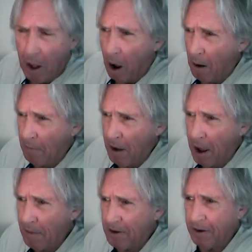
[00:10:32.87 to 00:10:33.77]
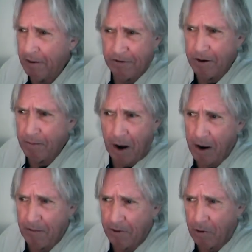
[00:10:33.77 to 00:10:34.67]
of having some
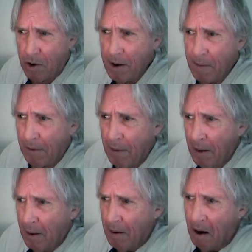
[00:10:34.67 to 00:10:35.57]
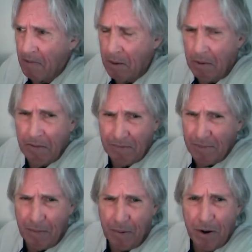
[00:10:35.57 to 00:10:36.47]
kind of agreement, they were
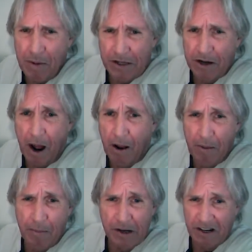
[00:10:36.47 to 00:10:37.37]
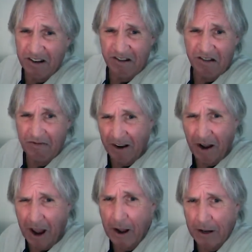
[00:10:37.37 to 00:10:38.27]
pretty much out of the business of
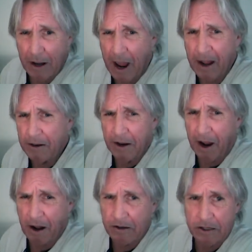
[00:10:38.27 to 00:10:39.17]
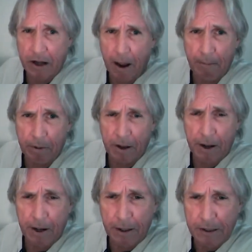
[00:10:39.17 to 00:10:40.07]
handing out
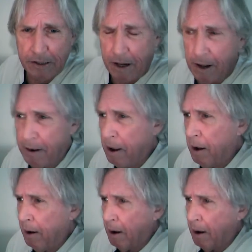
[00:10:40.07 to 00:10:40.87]
samplings and